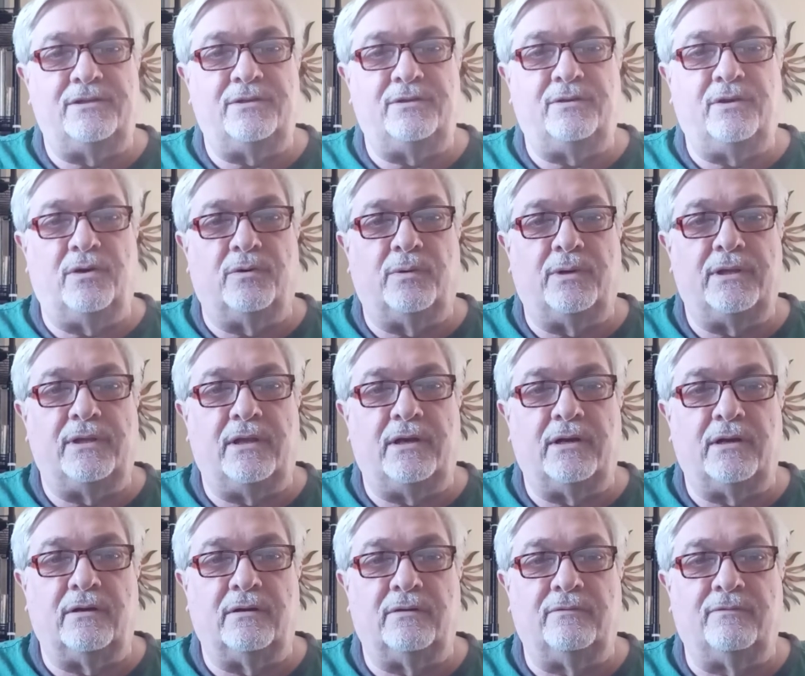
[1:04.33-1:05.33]
you'd go in
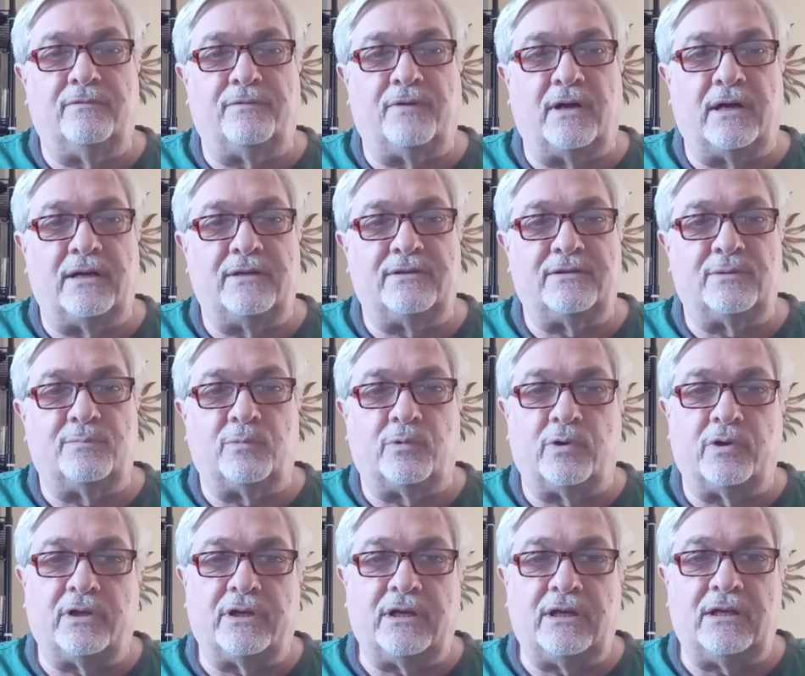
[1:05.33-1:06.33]
there and find some
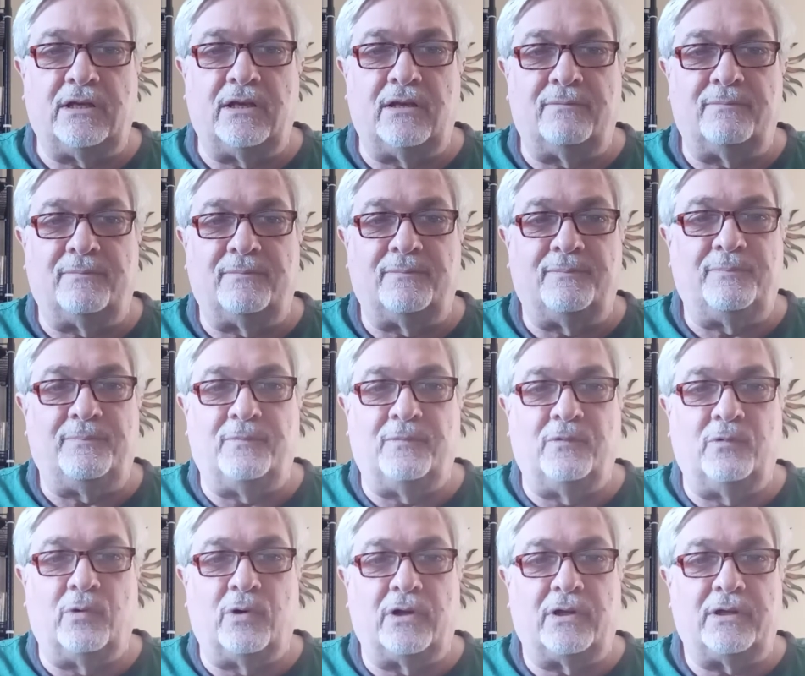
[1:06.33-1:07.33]
really
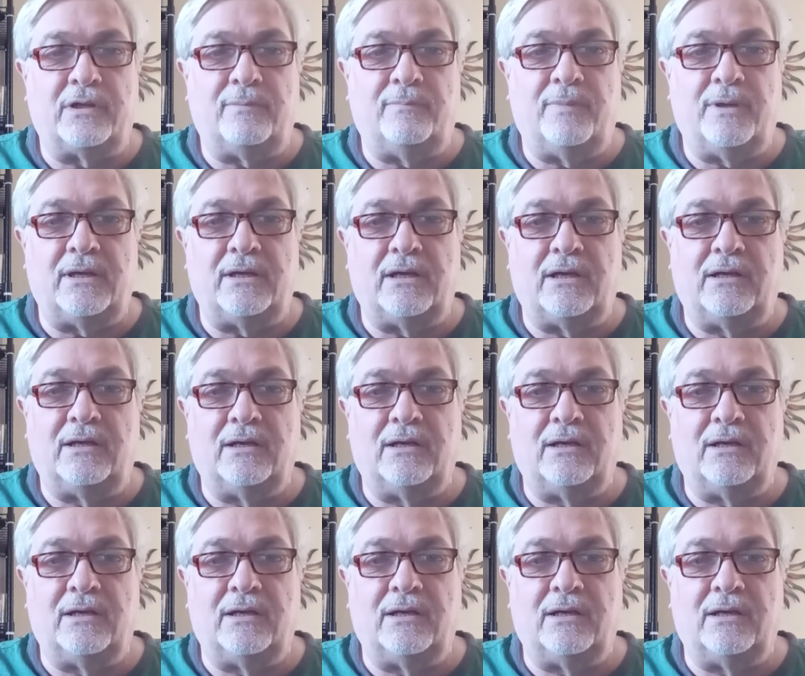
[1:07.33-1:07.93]
big